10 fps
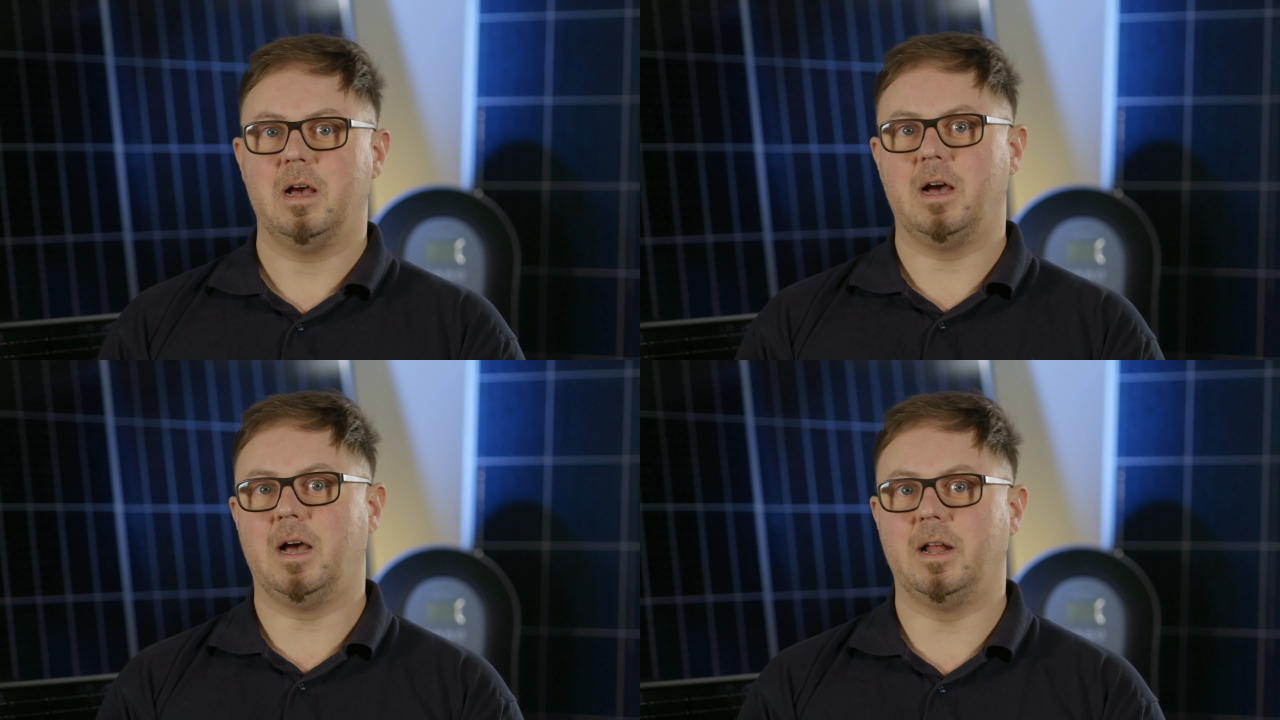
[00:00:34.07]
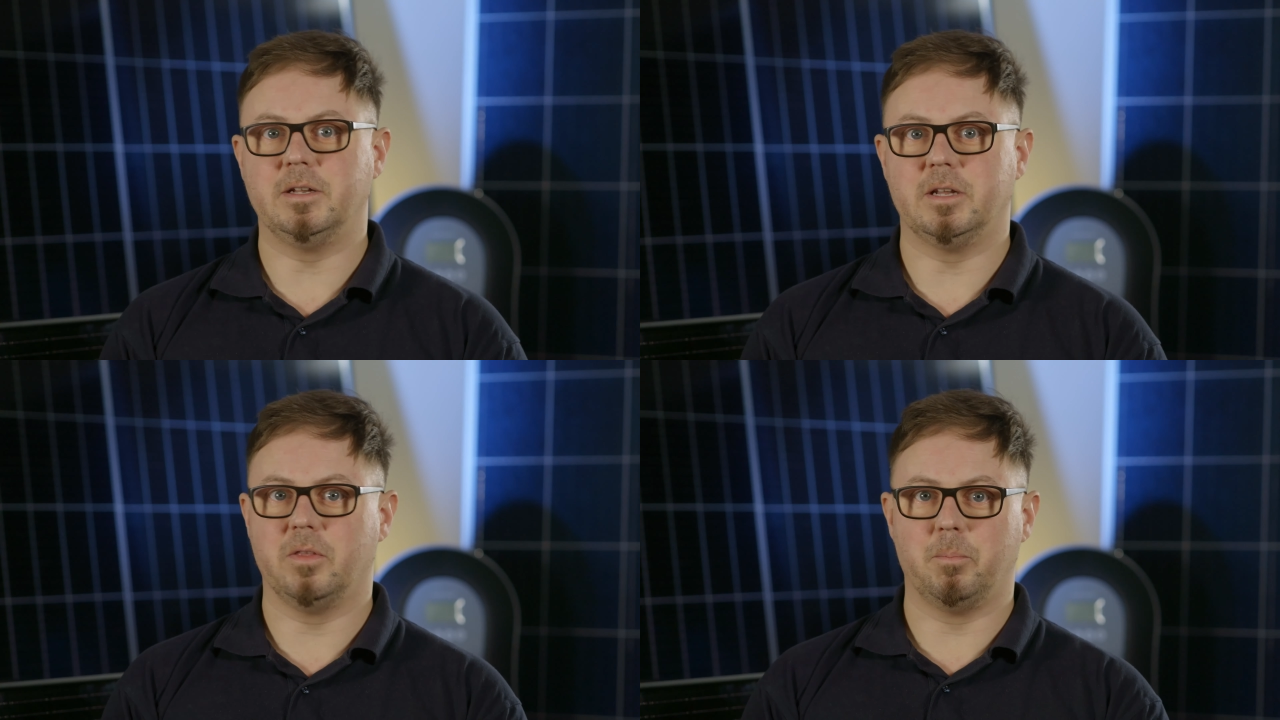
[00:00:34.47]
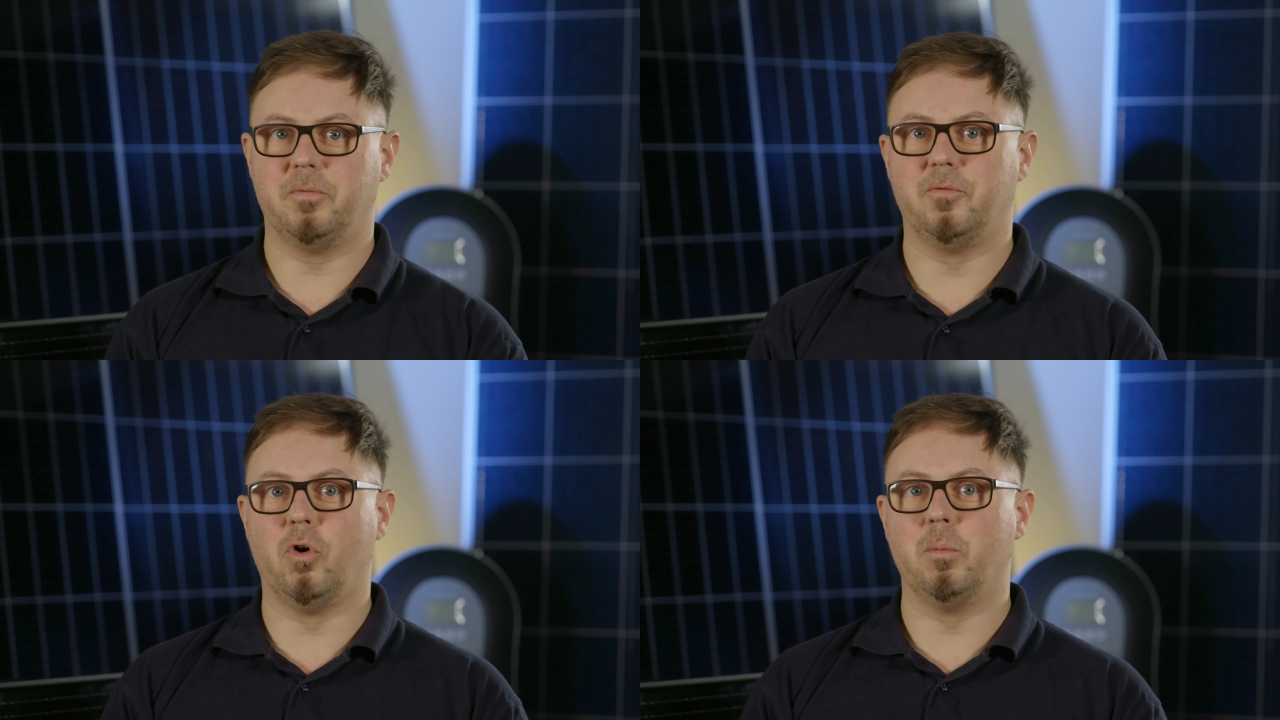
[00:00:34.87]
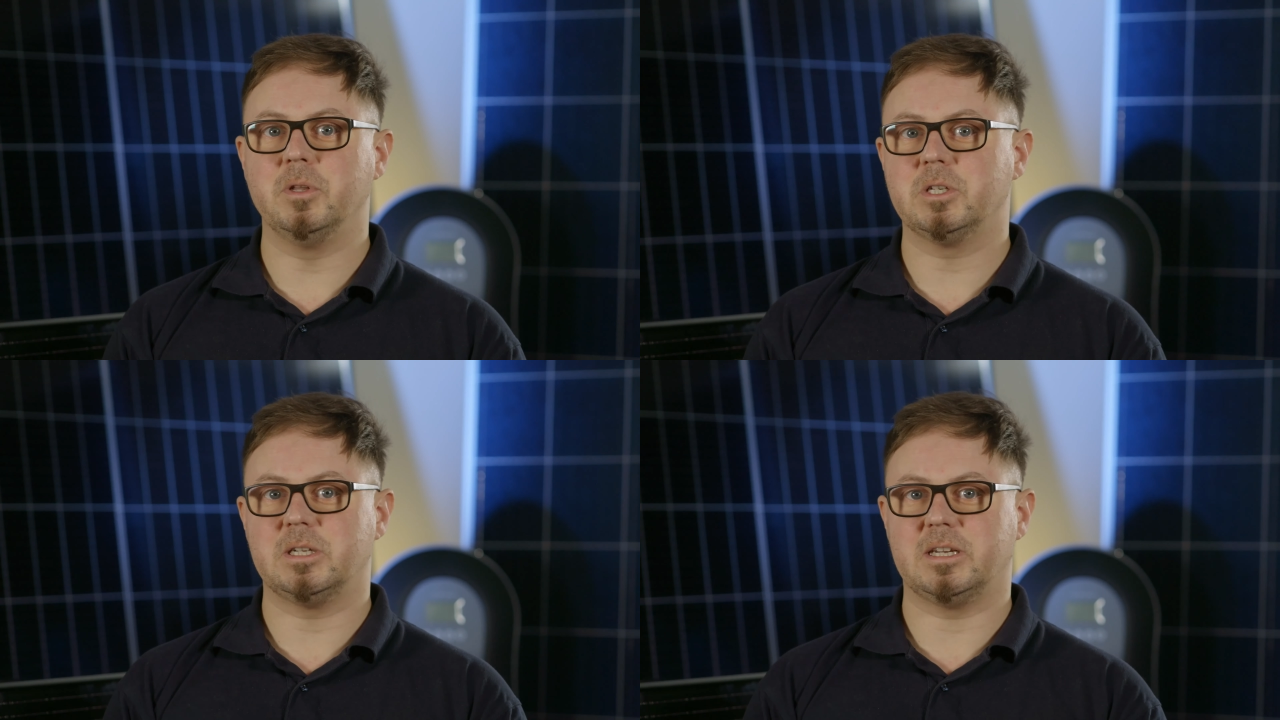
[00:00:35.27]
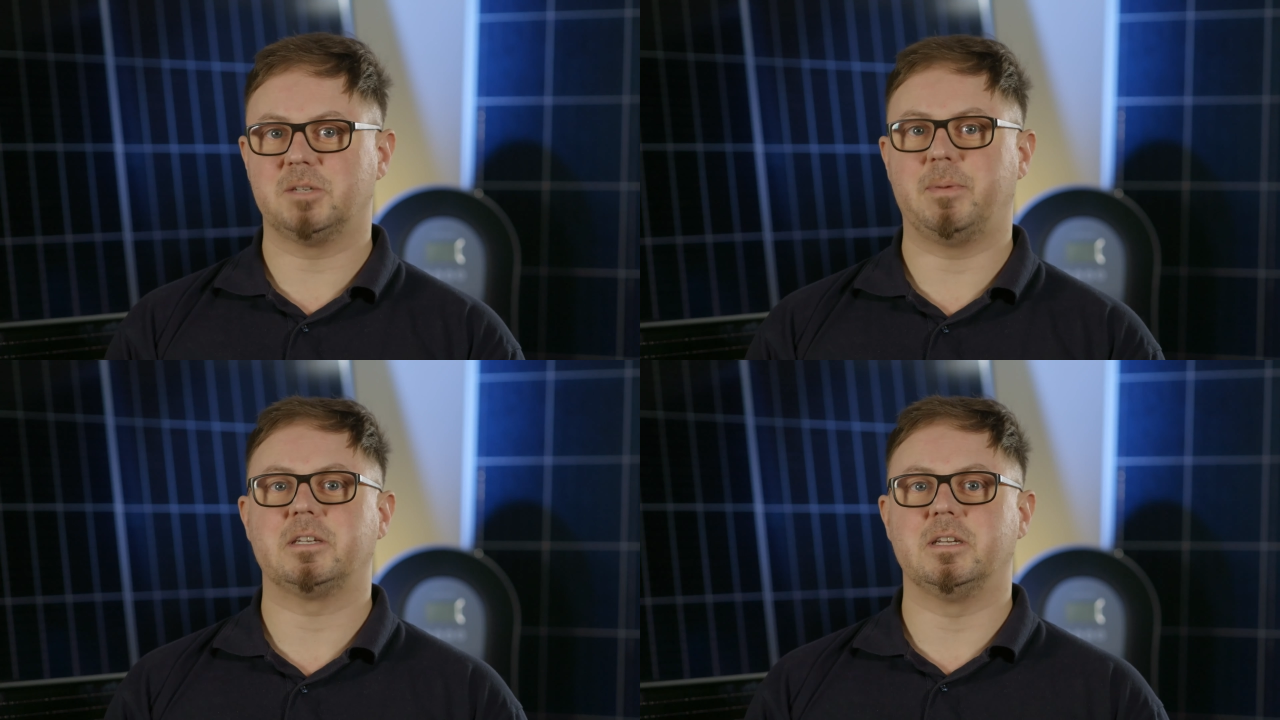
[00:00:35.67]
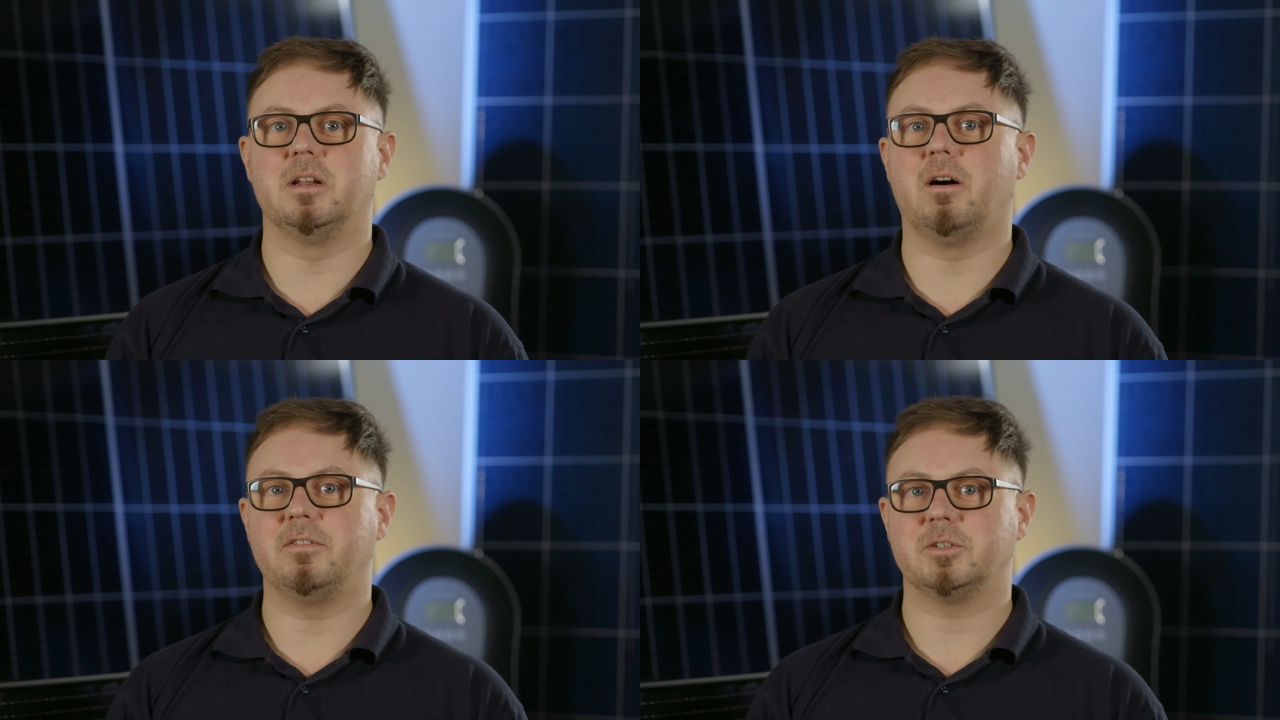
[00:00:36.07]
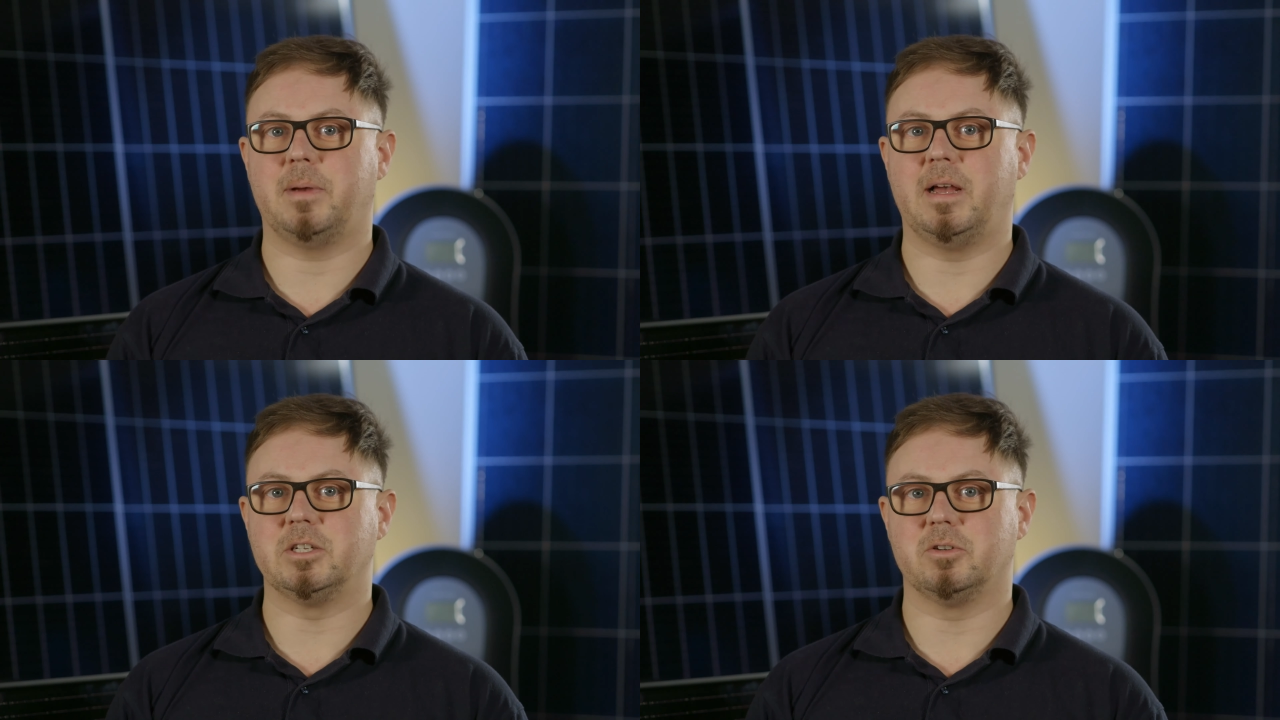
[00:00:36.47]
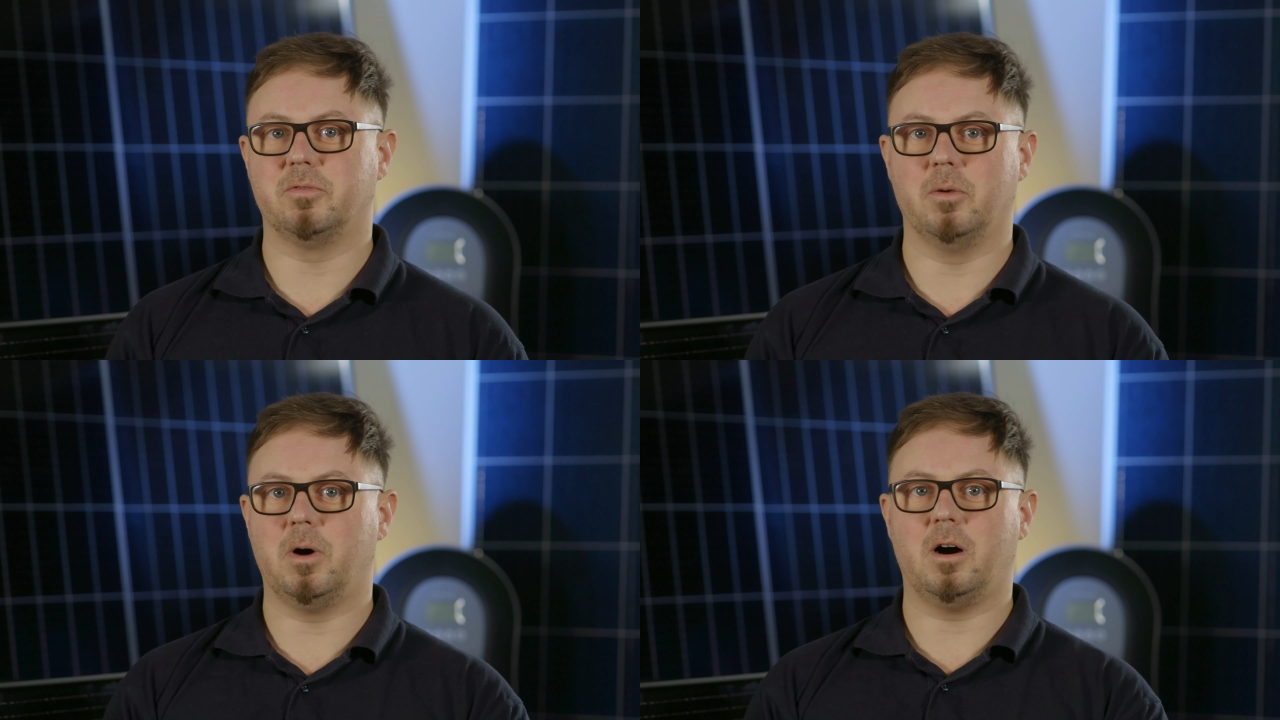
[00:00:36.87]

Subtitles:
And the performance, expected lifespans of them